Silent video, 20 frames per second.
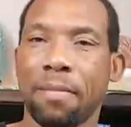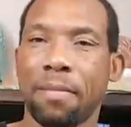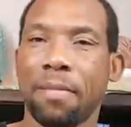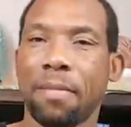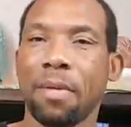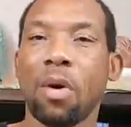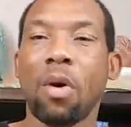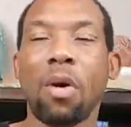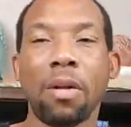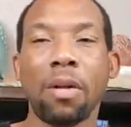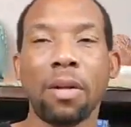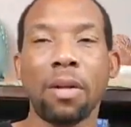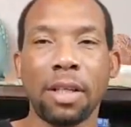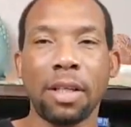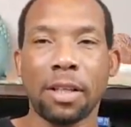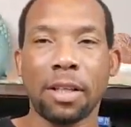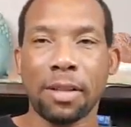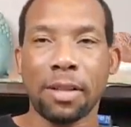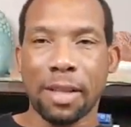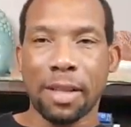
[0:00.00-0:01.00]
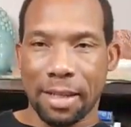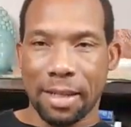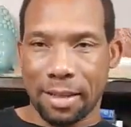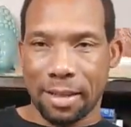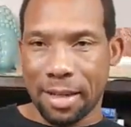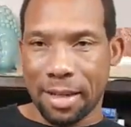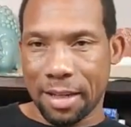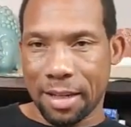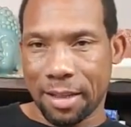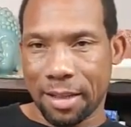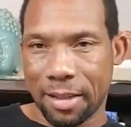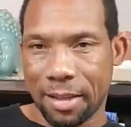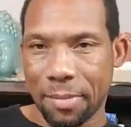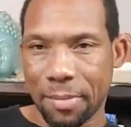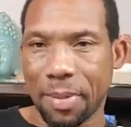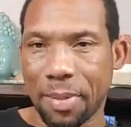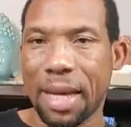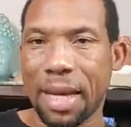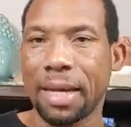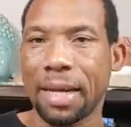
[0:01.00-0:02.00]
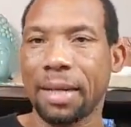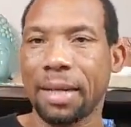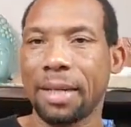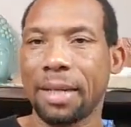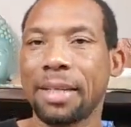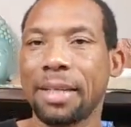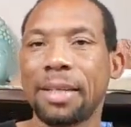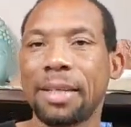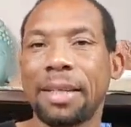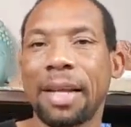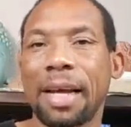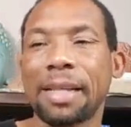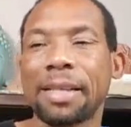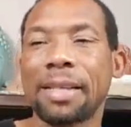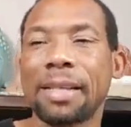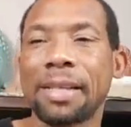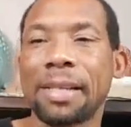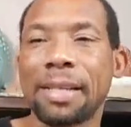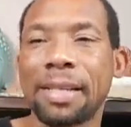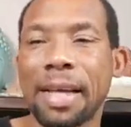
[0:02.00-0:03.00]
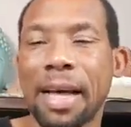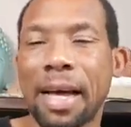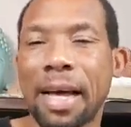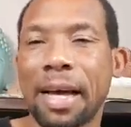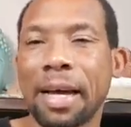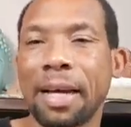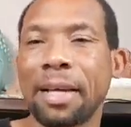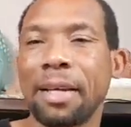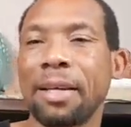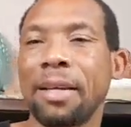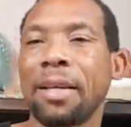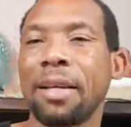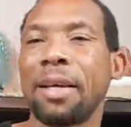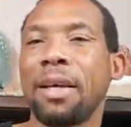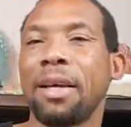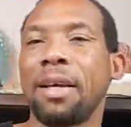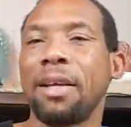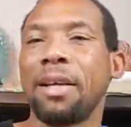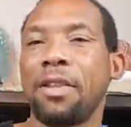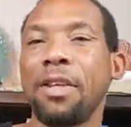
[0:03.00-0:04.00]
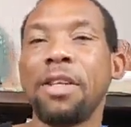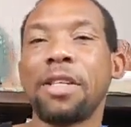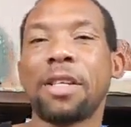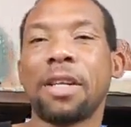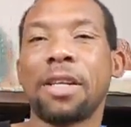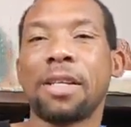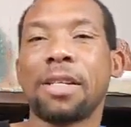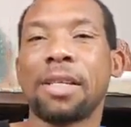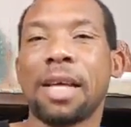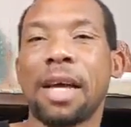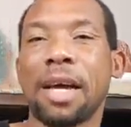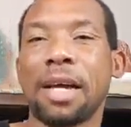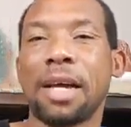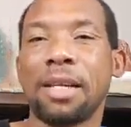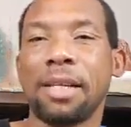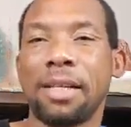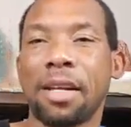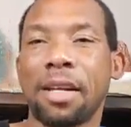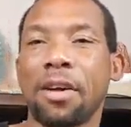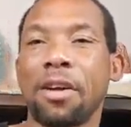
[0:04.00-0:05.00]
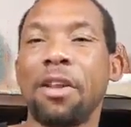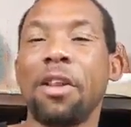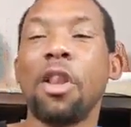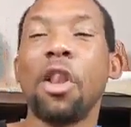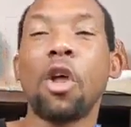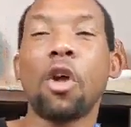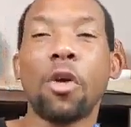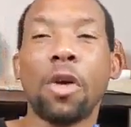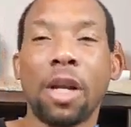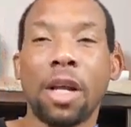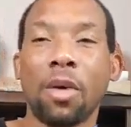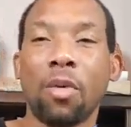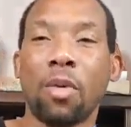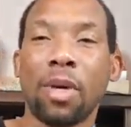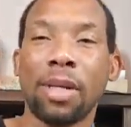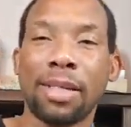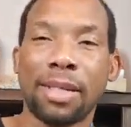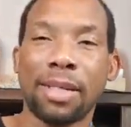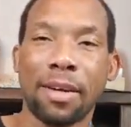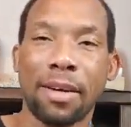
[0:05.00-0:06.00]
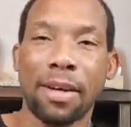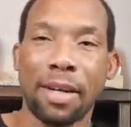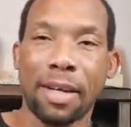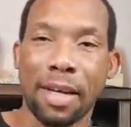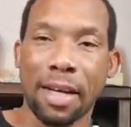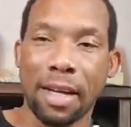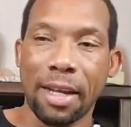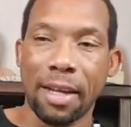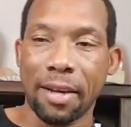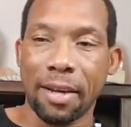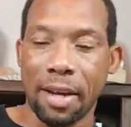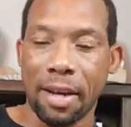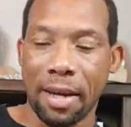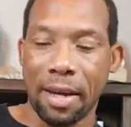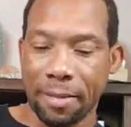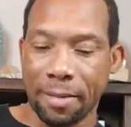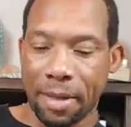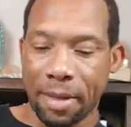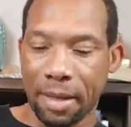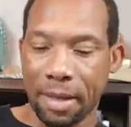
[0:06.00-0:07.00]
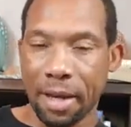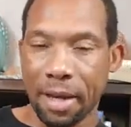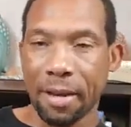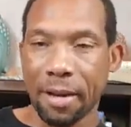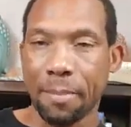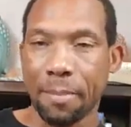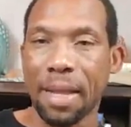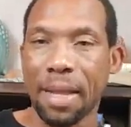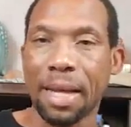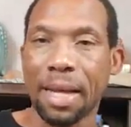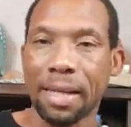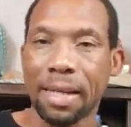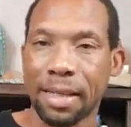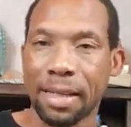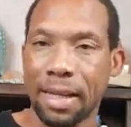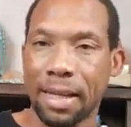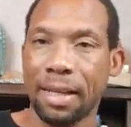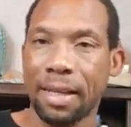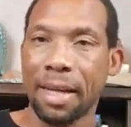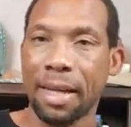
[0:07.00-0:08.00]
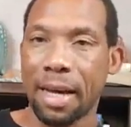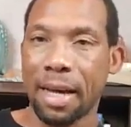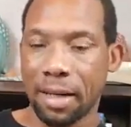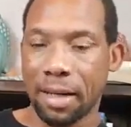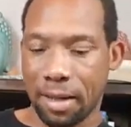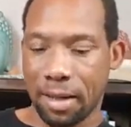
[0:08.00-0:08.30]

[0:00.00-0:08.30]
all these, that's the planet, that's the sign. These are the signs that are learning once they're in their element. The planet's in that.